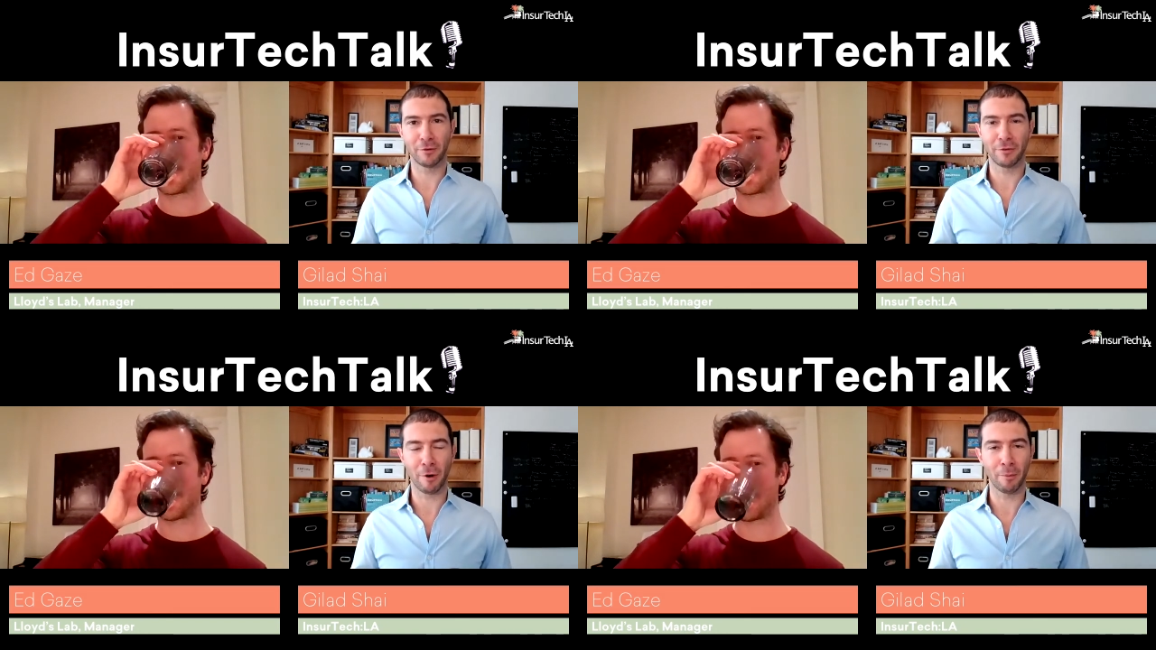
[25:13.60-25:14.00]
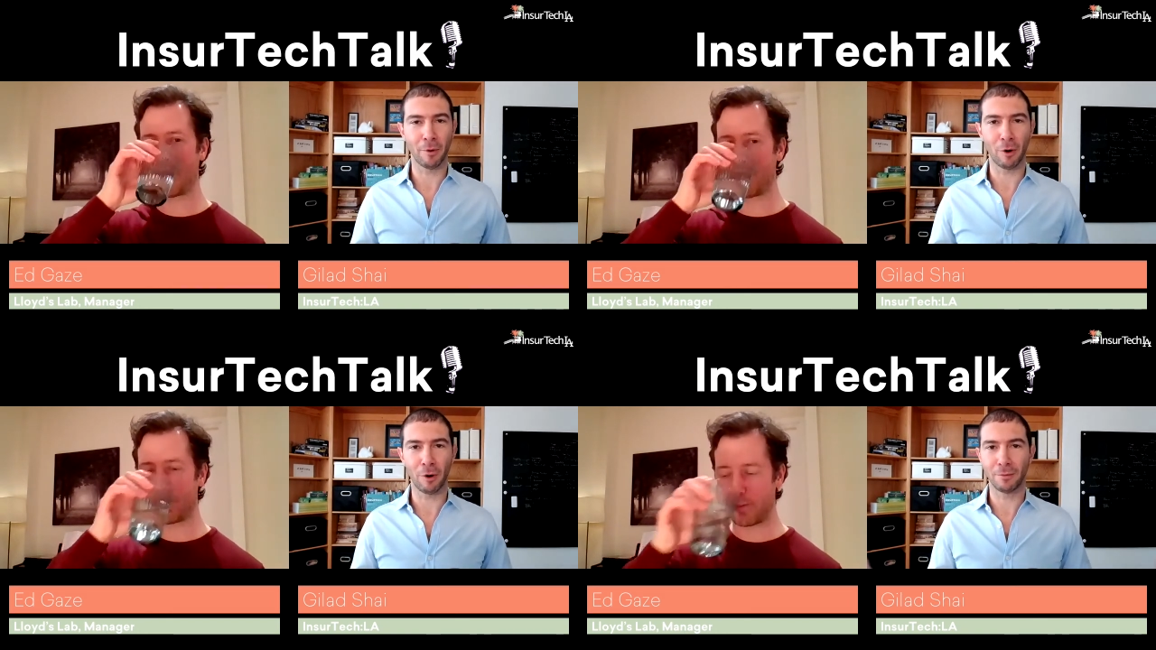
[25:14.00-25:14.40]

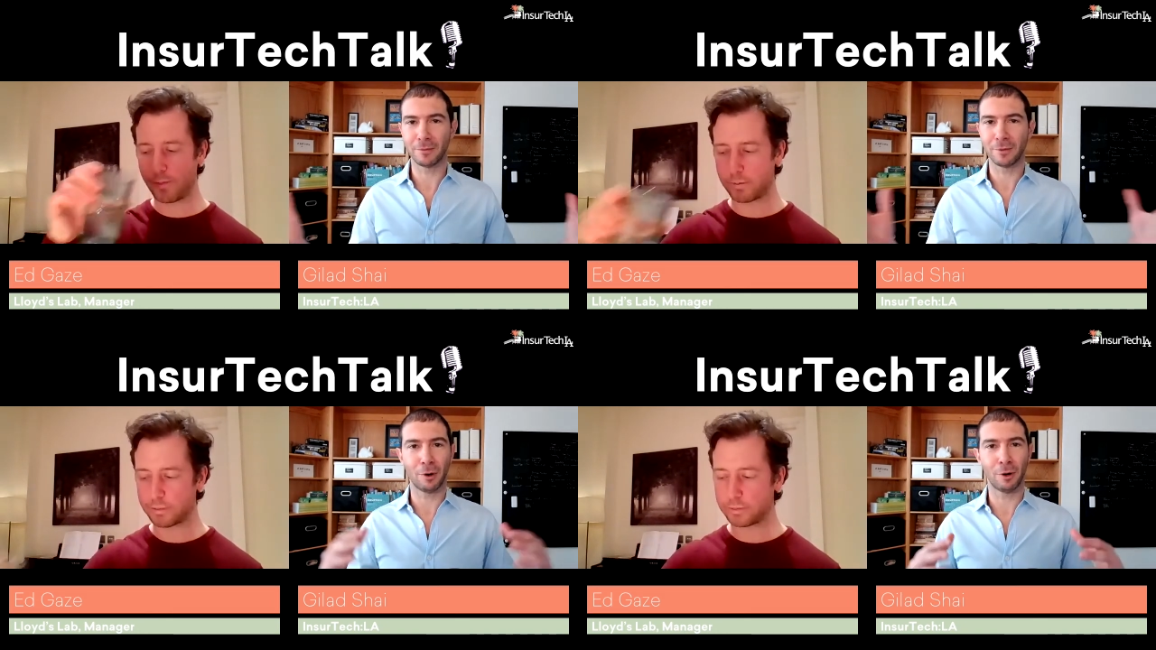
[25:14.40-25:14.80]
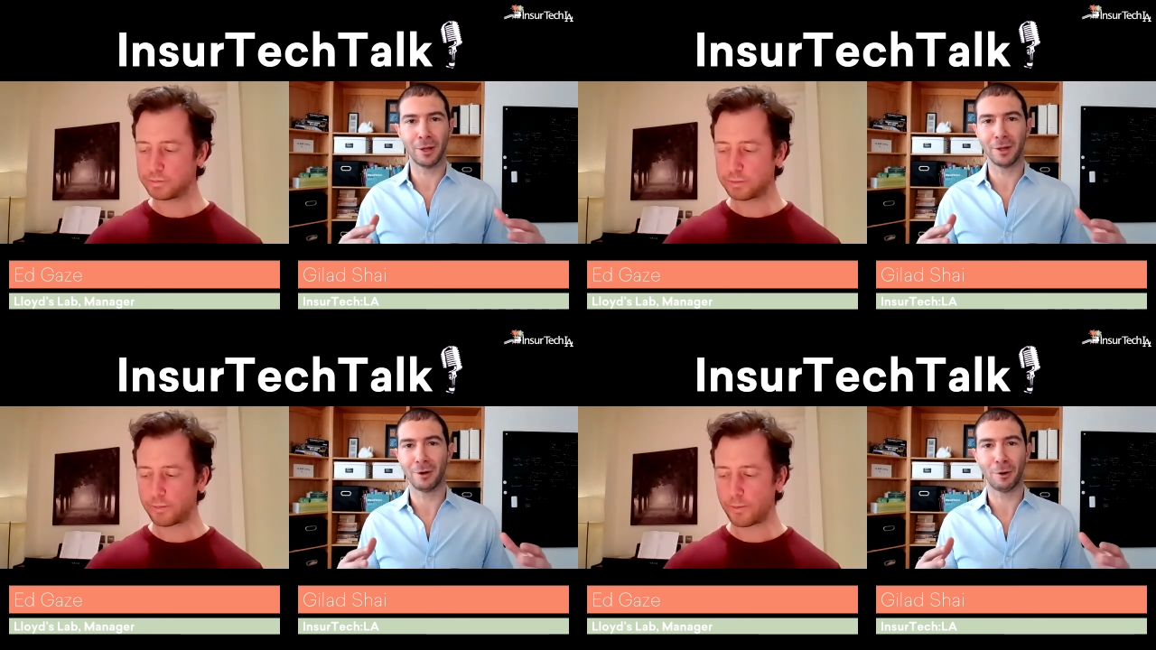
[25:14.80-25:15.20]
Speaker 1: from all
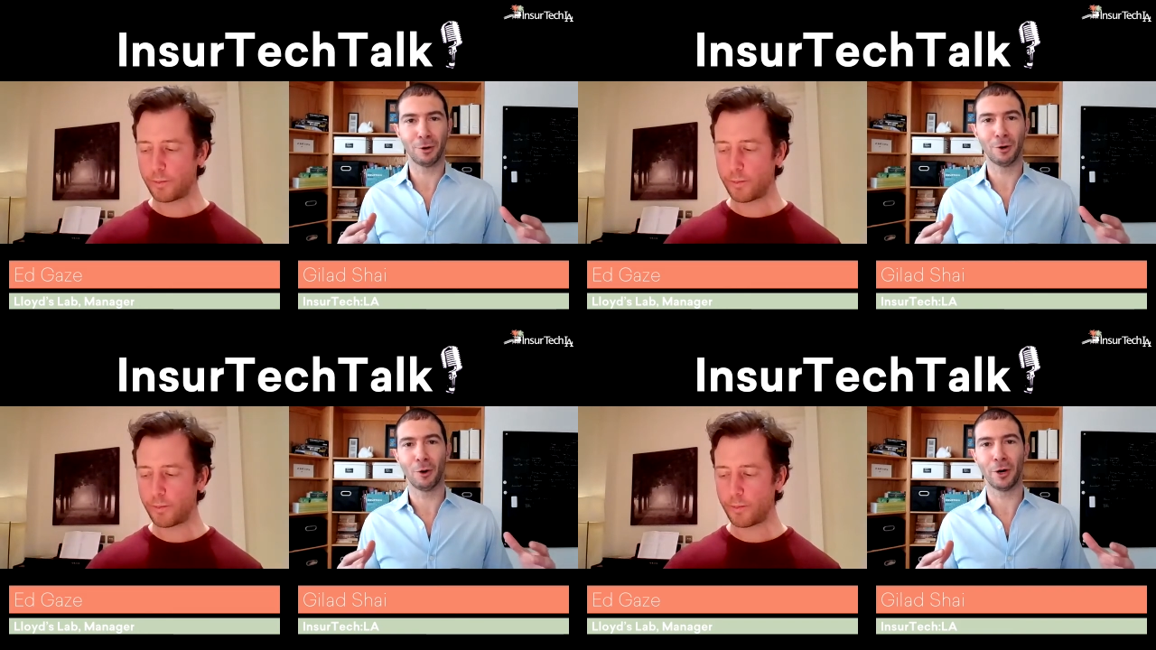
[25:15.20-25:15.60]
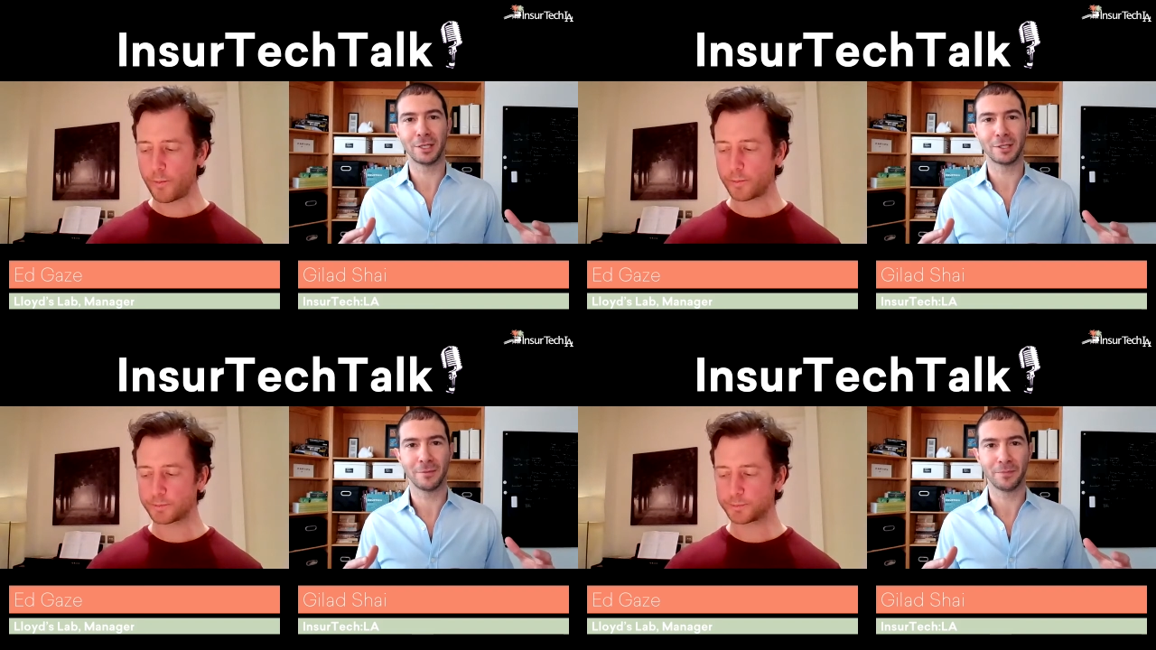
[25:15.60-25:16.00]
all Lloyd's